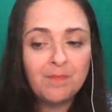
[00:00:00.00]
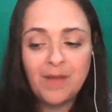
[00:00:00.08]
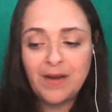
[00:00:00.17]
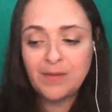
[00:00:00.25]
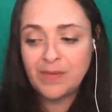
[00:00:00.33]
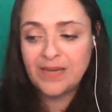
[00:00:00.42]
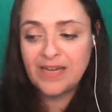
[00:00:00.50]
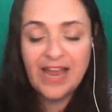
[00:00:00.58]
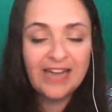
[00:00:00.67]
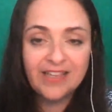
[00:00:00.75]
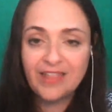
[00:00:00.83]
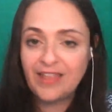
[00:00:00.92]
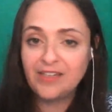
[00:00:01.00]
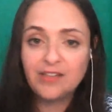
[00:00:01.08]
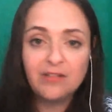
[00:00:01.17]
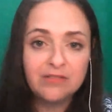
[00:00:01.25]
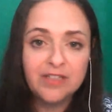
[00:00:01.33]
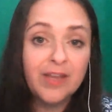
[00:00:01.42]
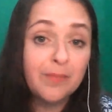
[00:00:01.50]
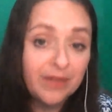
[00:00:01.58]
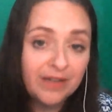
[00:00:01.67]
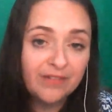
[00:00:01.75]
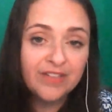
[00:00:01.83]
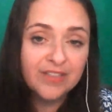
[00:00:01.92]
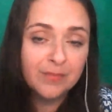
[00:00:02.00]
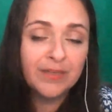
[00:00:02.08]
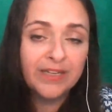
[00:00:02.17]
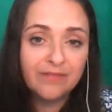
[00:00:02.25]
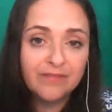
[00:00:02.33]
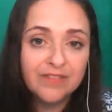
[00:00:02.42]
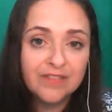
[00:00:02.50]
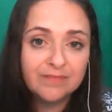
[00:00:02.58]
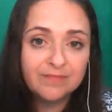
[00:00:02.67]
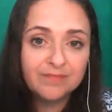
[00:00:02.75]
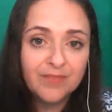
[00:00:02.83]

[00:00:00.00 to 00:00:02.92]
might be antithetical to their previous beliefs.